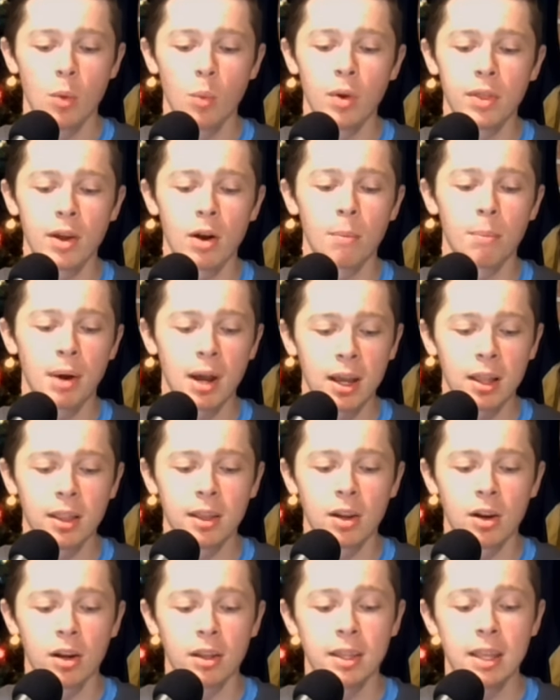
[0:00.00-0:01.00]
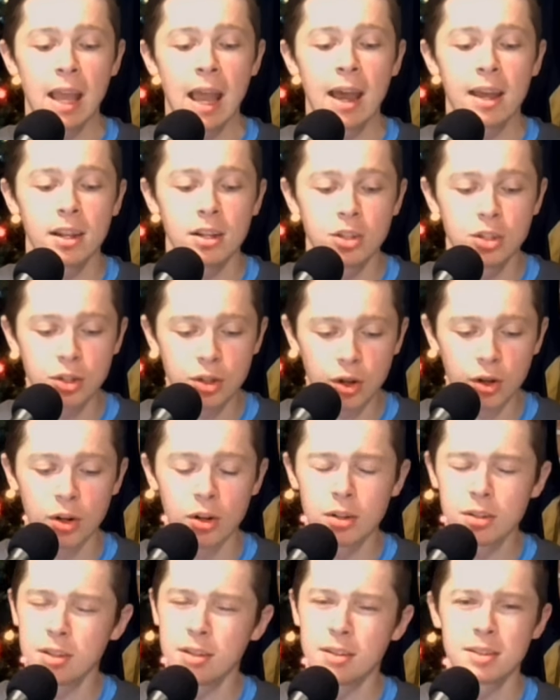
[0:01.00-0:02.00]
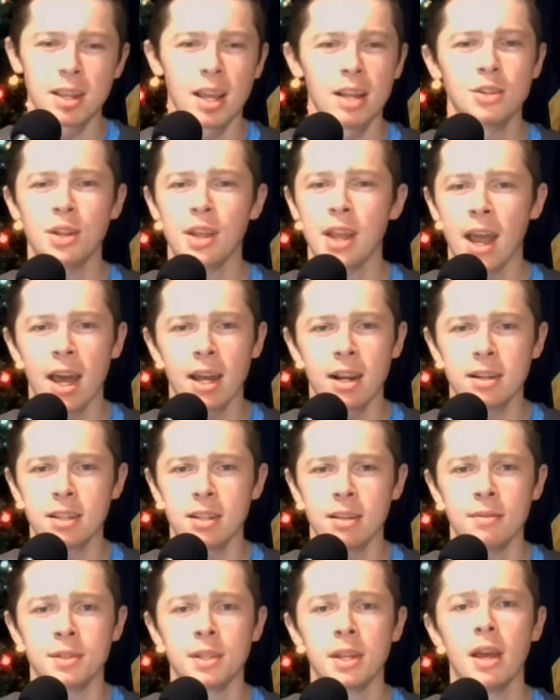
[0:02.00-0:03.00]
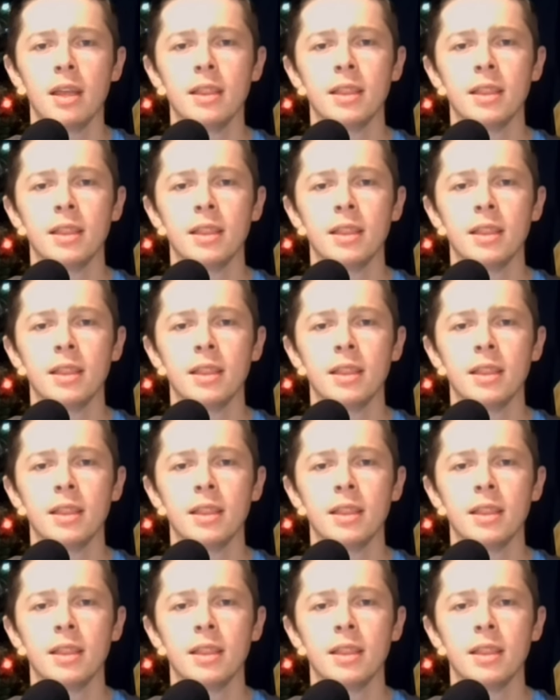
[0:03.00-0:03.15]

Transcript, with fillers: without piling on the added sugars and sketchy additives